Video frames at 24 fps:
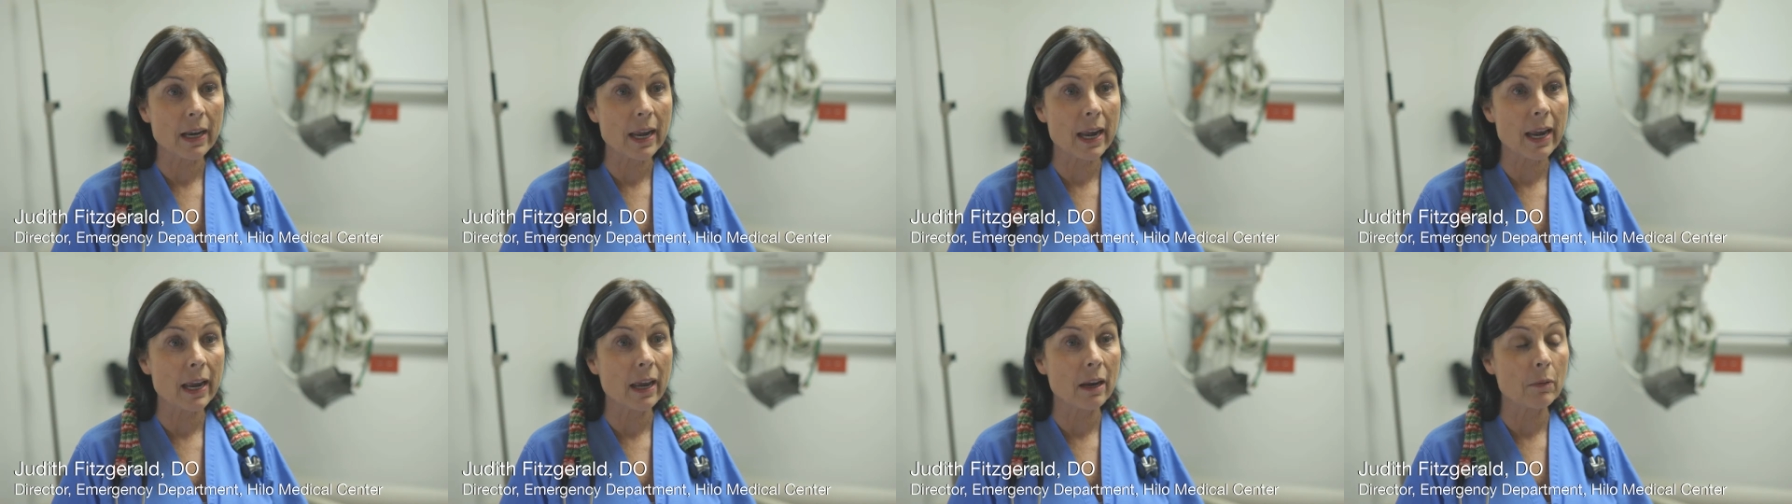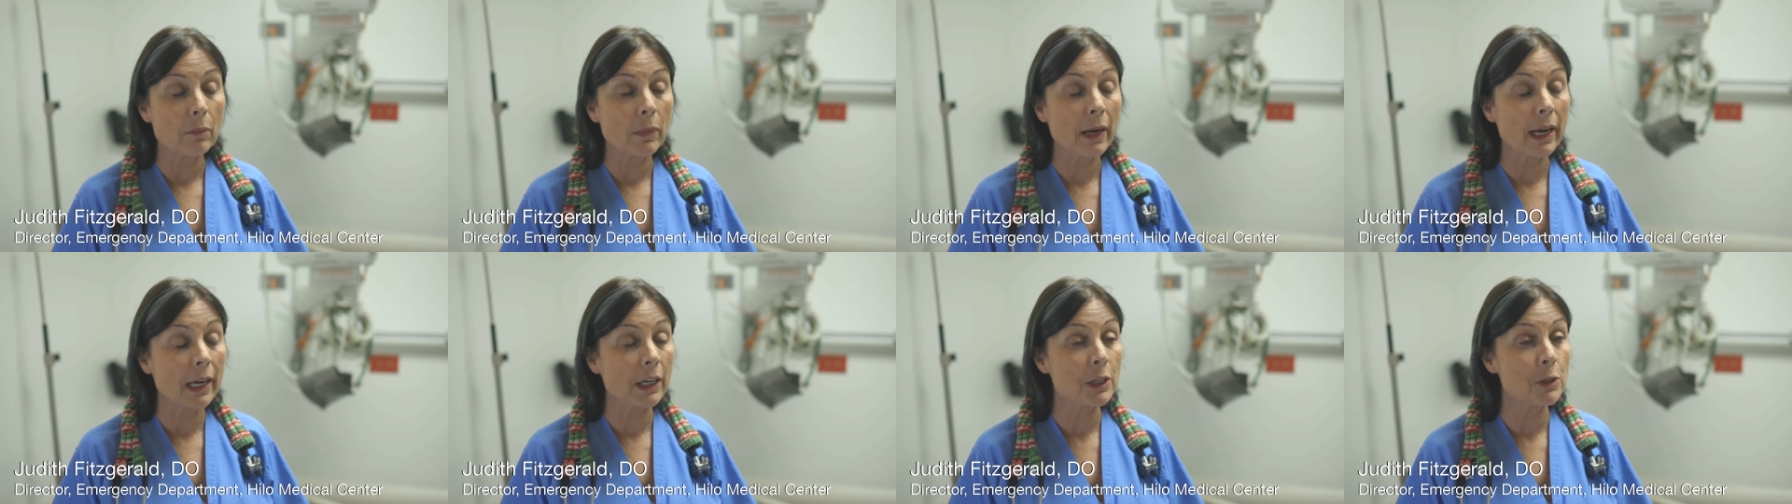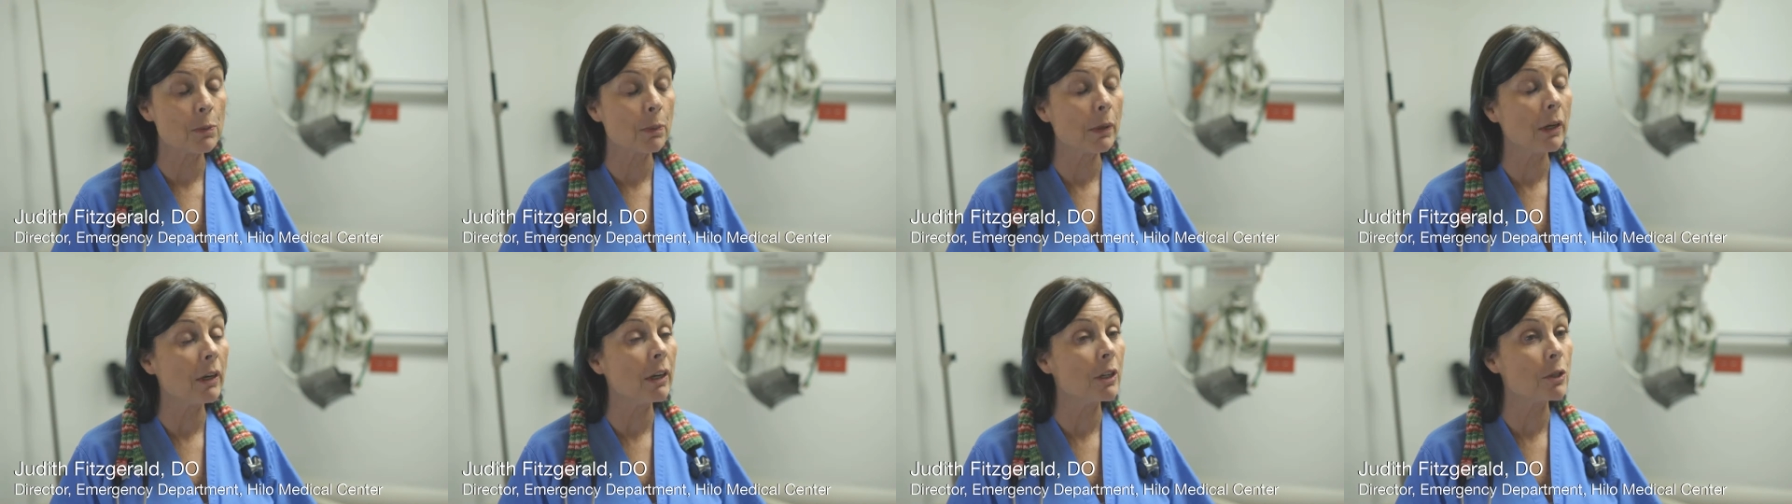and my
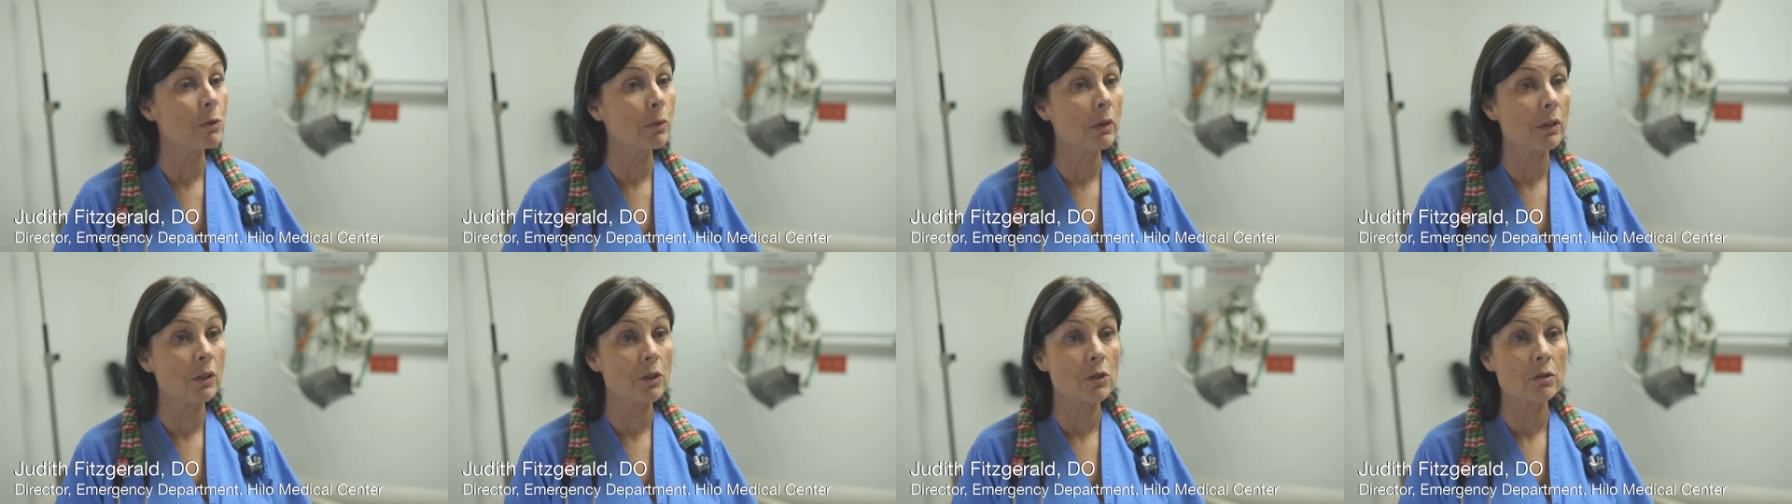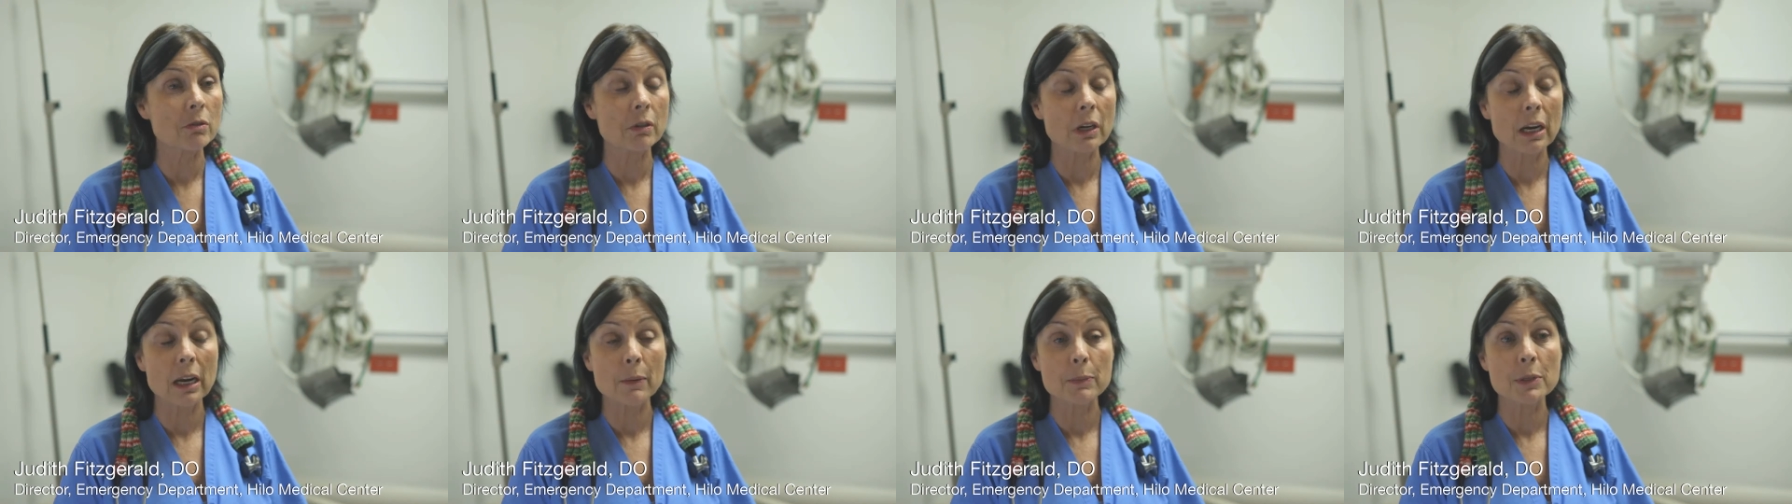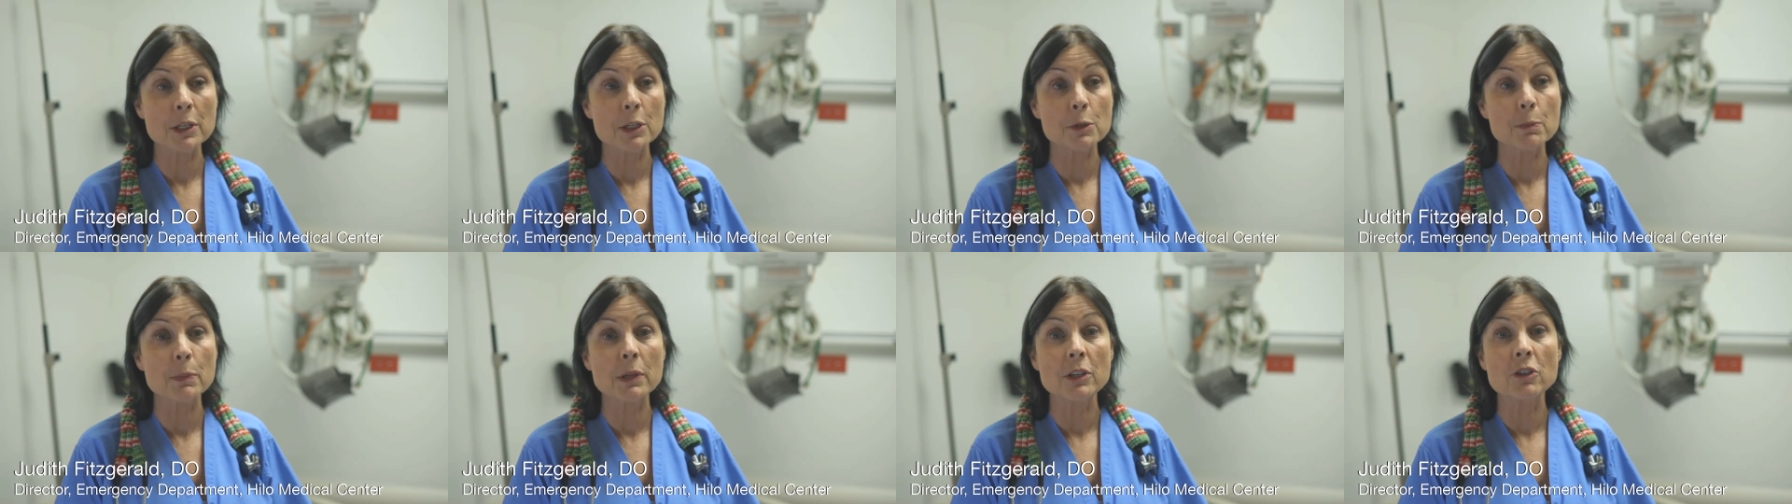experience with the
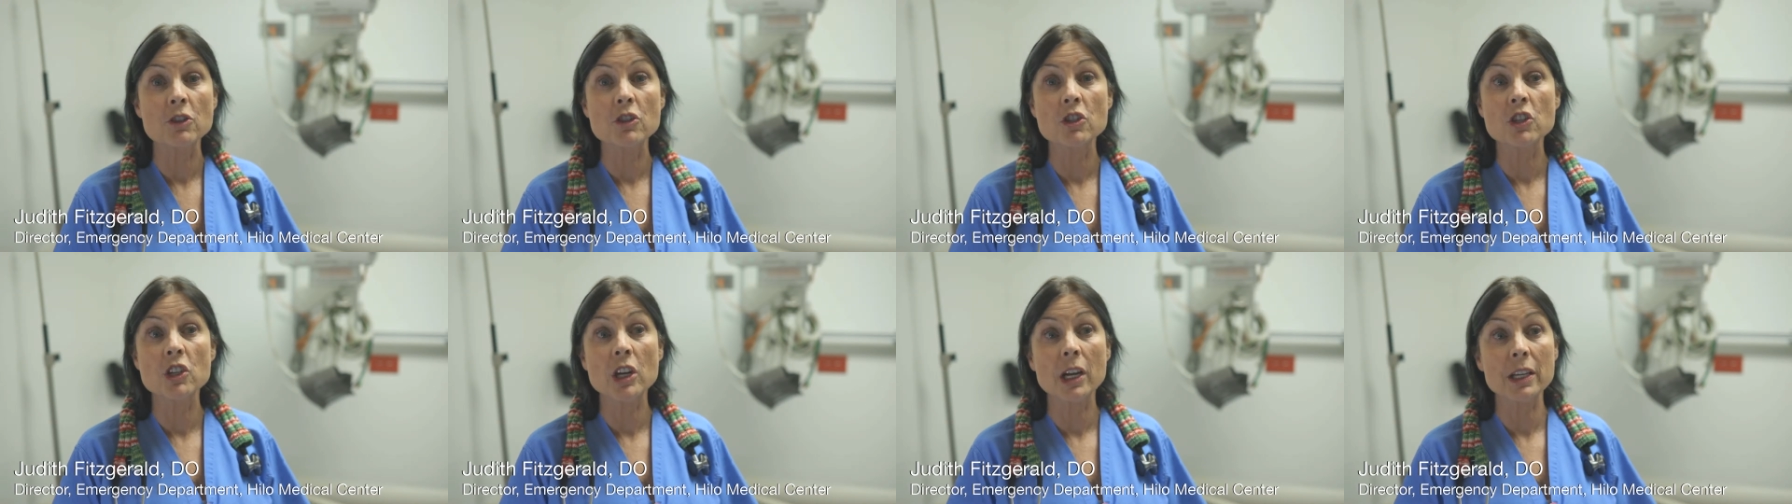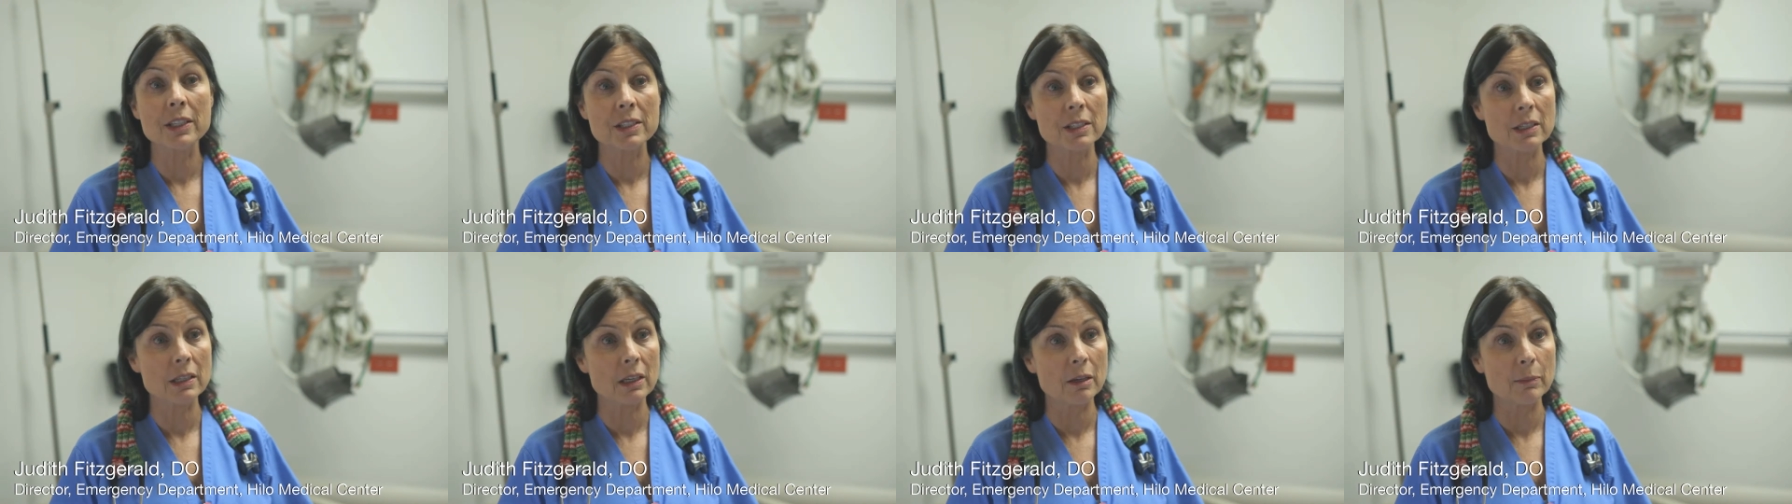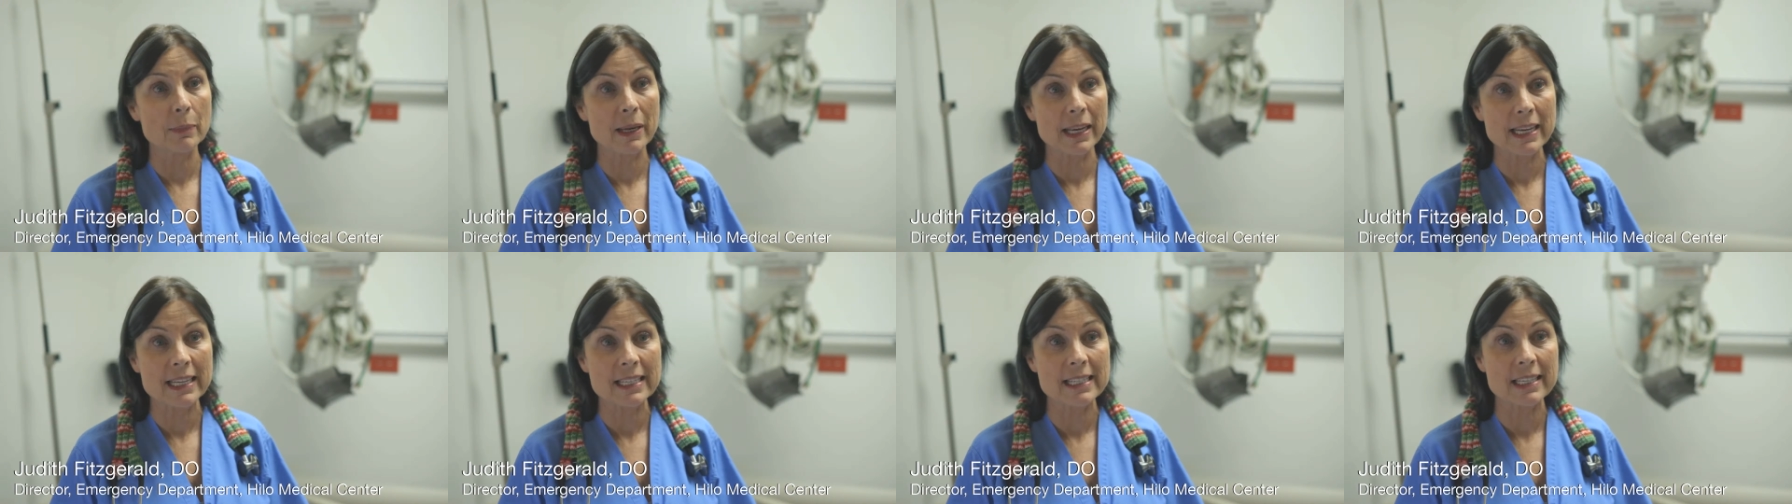scribes has been just
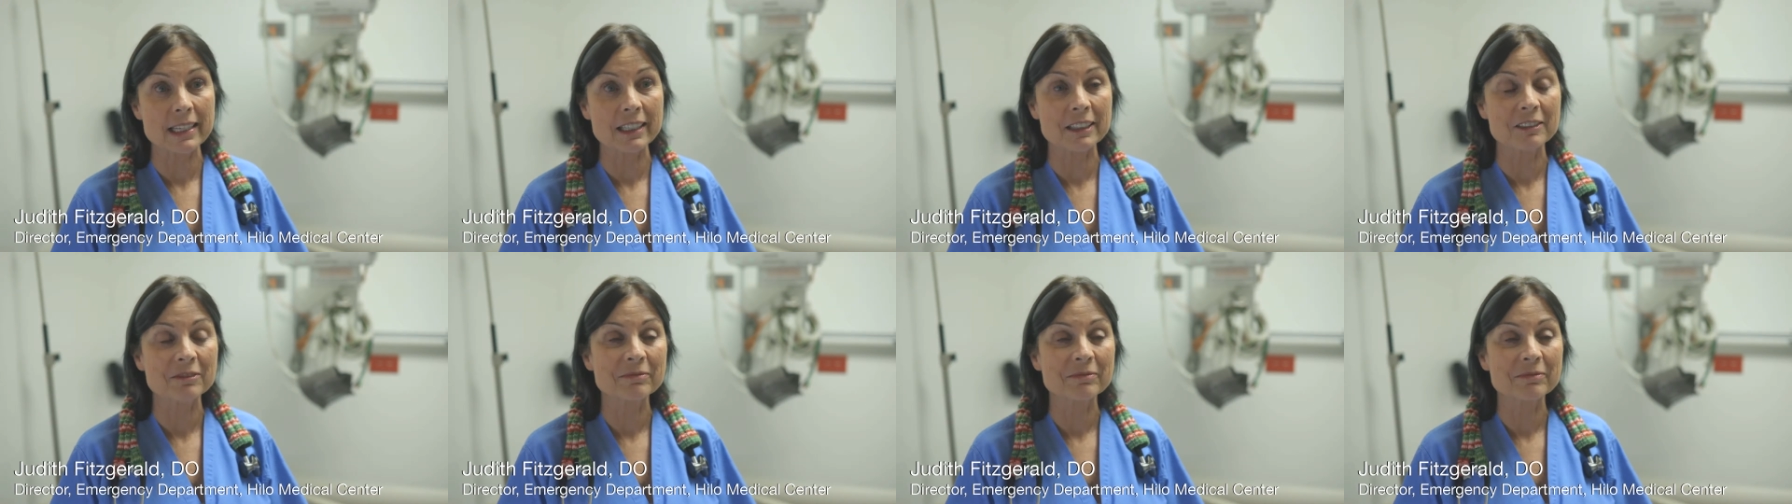amazing.